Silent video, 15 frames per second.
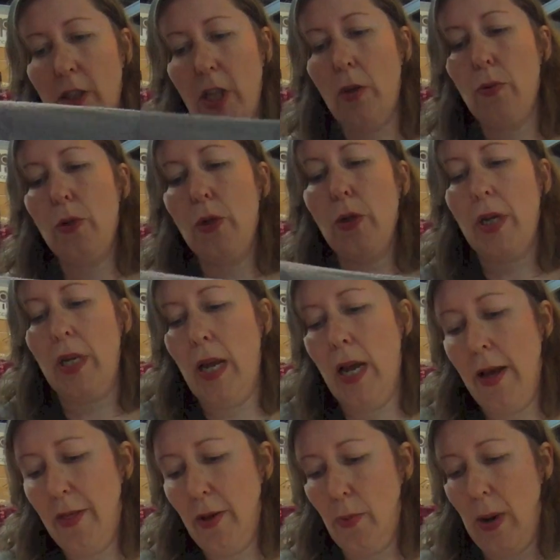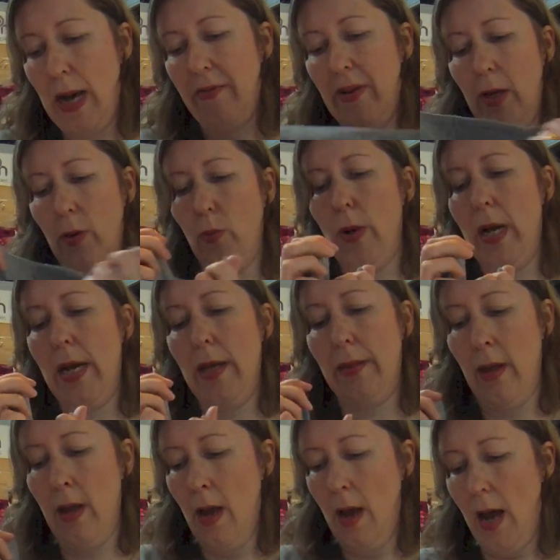So you can either wear it
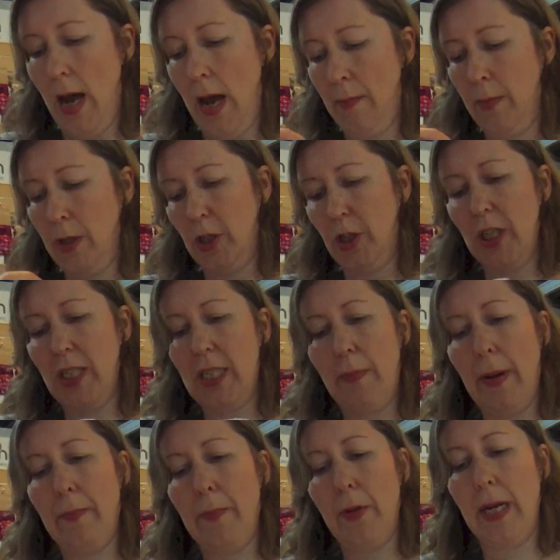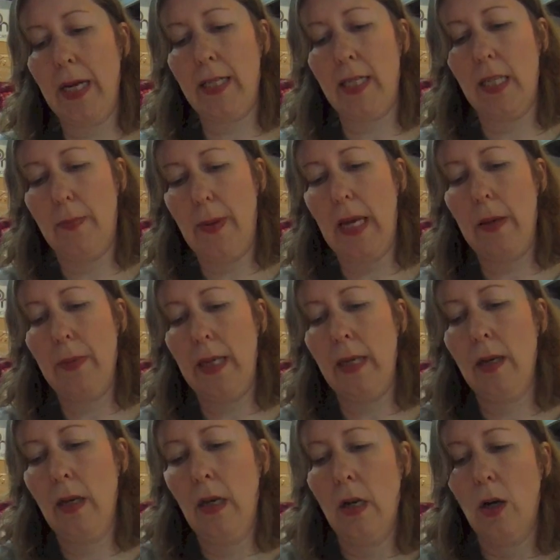with just the bamboo next to the
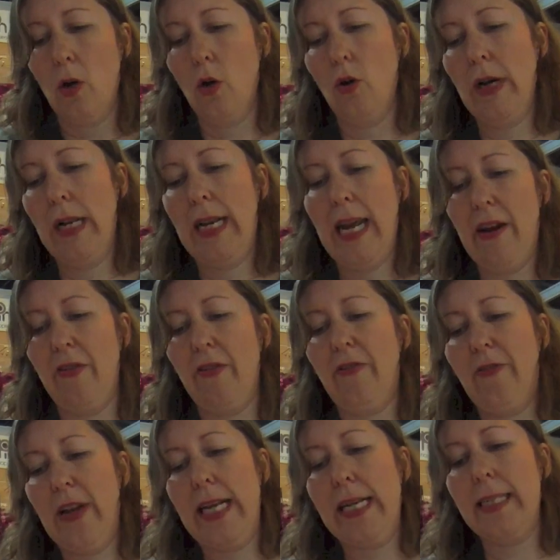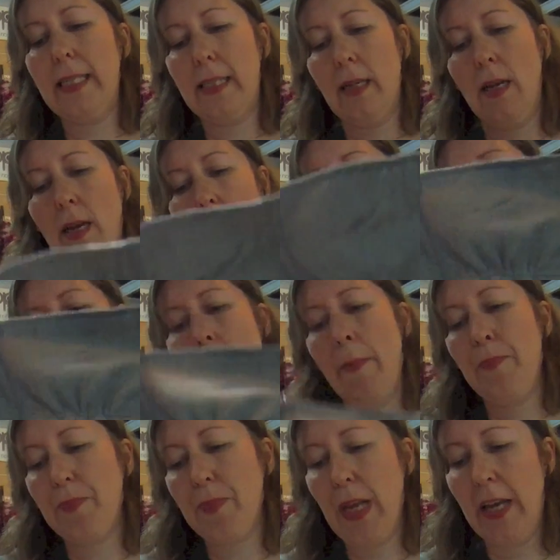baby, or a layer of fleece.
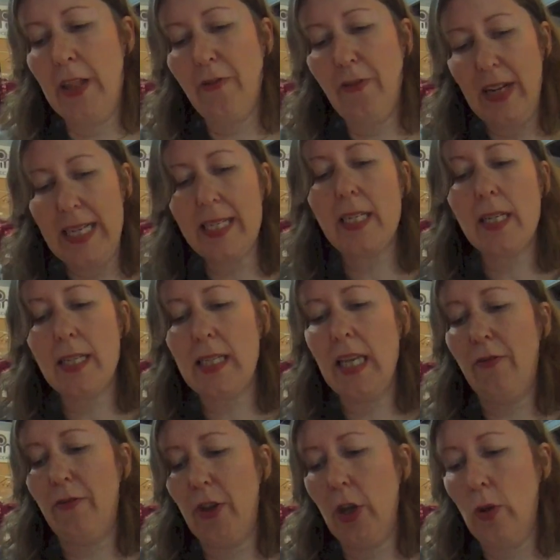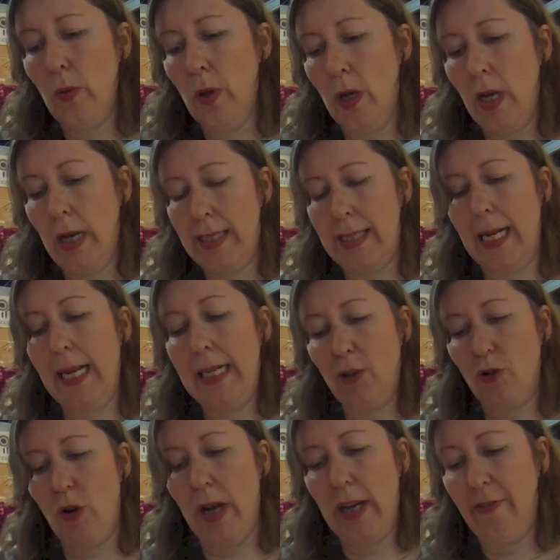And the fleece does give you a
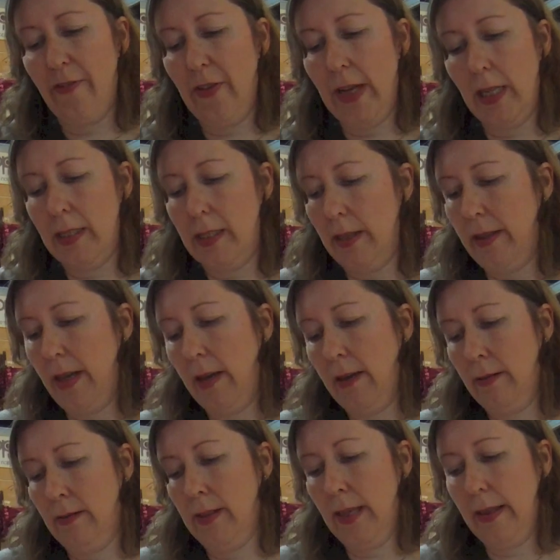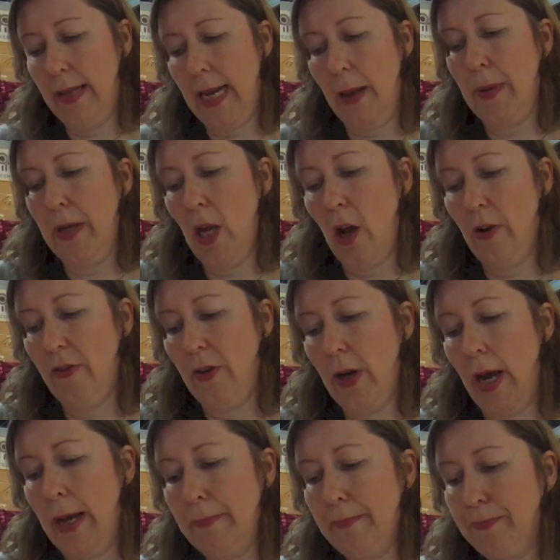slightly drier feel to the nappy
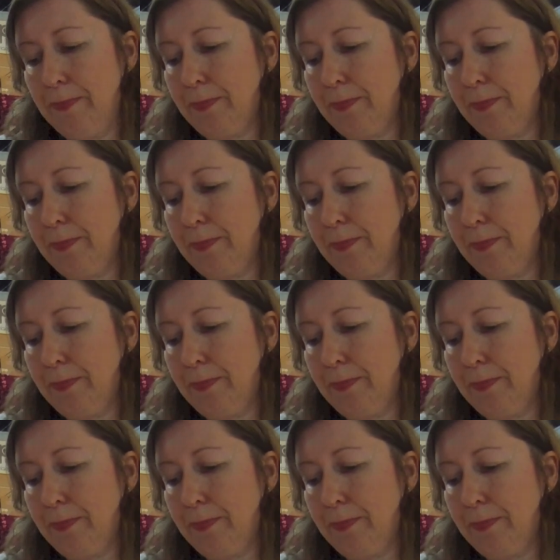overnight.